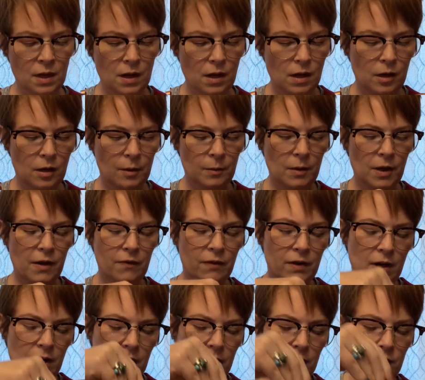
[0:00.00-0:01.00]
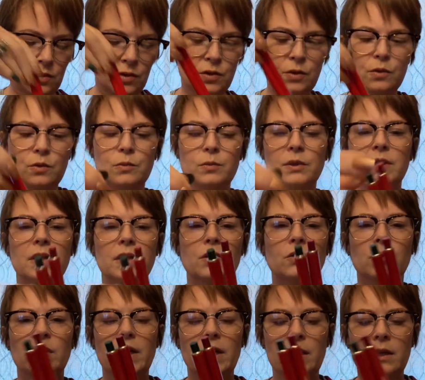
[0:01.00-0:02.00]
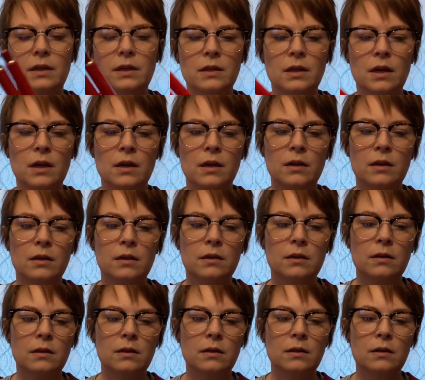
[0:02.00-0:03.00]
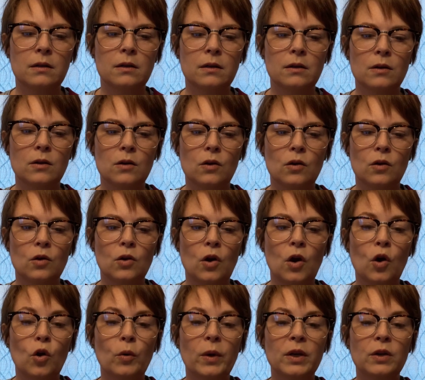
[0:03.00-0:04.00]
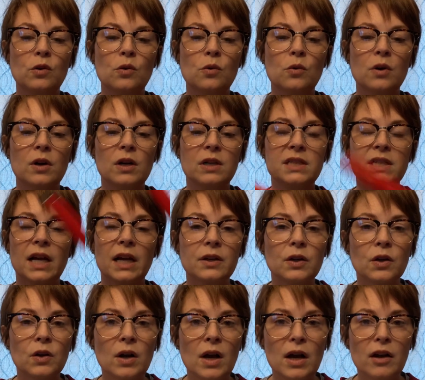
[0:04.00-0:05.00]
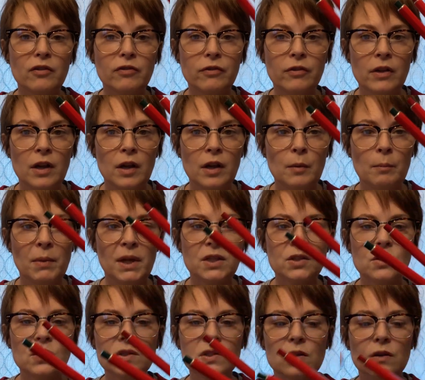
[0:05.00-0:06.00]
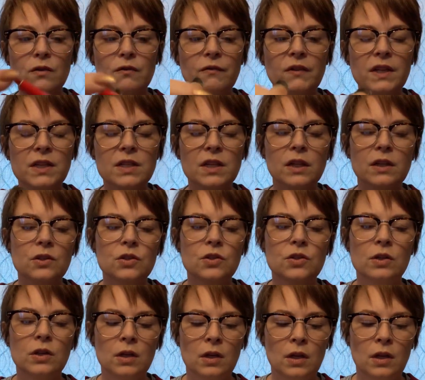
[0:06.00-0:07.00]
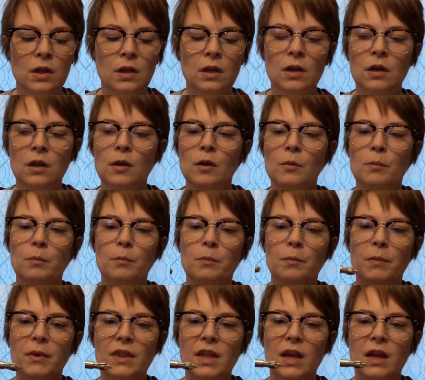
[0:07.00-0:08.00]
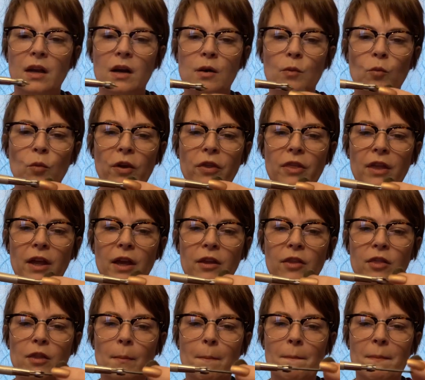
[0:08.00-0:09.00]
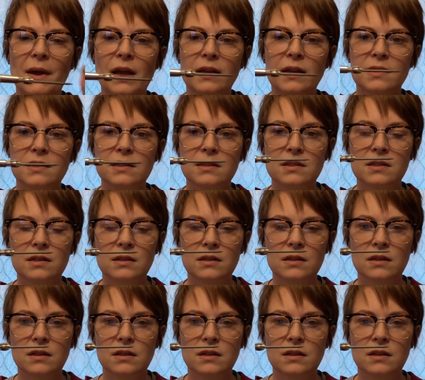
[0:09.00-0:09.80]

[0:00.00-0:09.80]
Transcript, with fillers: Um, I've got two really great uh, Koh-i Noor Technograph pencils. They're vintage, but they come with like the best